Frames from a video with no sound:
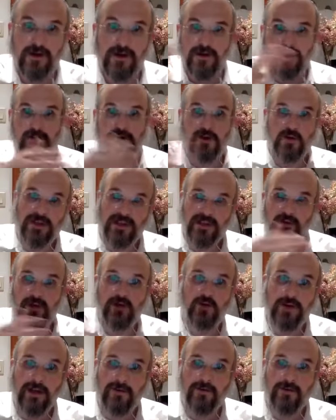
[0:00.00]
So it's a question of what
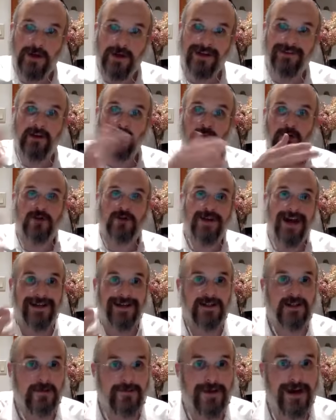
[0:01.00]
you take for granted and what you're
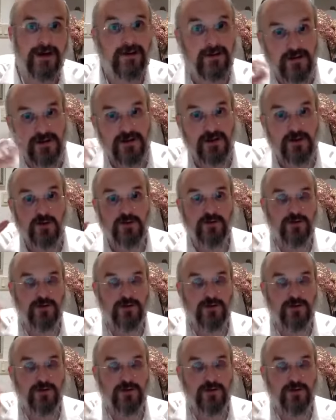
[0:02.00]
asking about. Those are the two